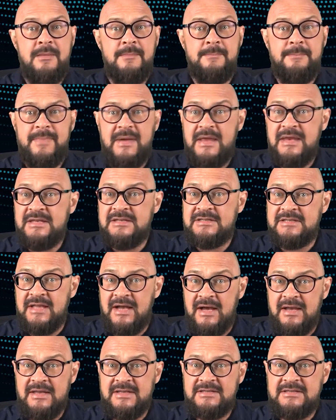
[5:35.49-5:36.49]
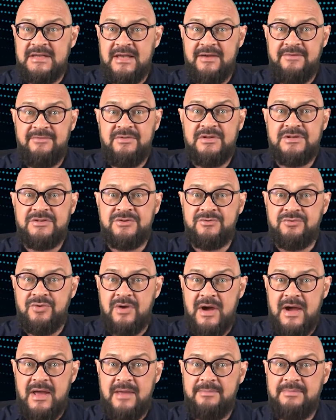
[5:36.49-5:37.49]
Many studies have
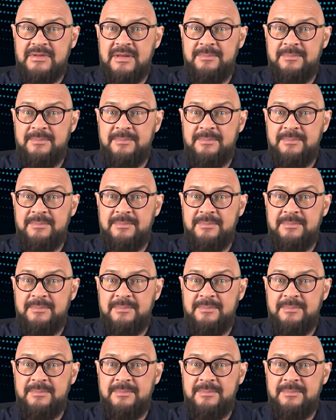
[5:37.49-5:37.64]
described